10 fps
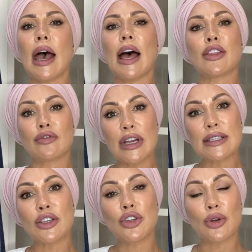and the
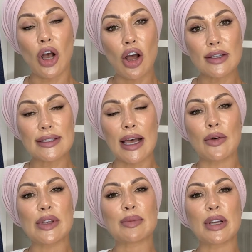reason you can't
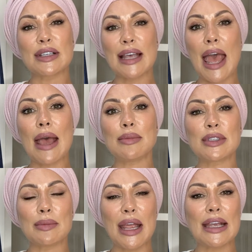tell is because
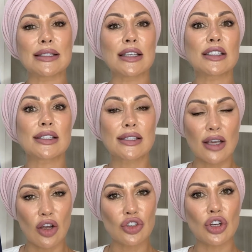Epsom is
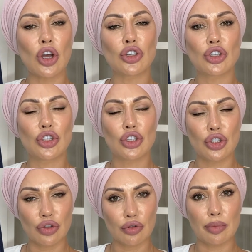such a
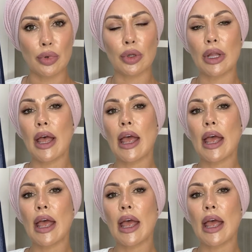durable